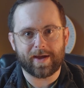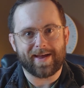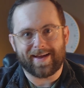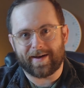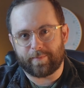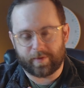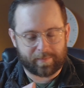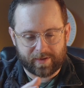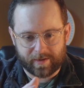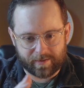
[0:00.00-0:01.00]

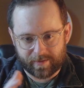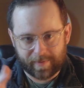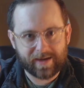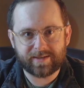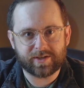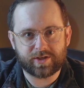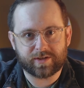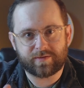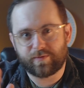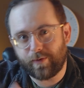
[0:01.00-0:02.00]
The pace is
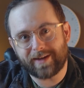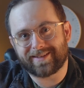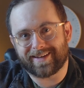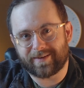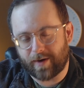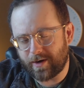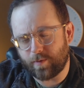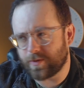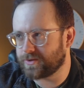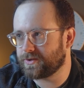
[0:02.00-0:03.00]
just frantic, right?
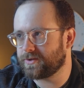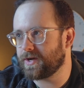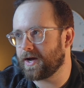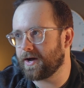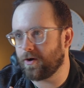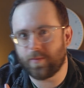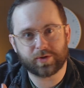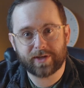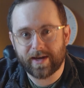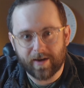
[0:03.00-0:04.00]

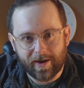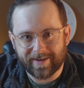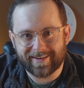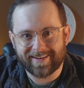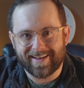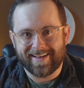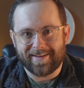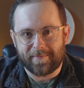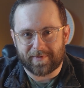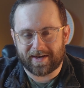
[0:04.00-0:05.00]
Almost chaotic.
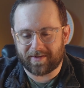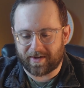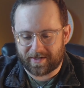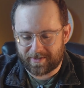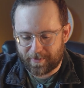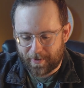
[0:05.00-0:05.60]
Kind of like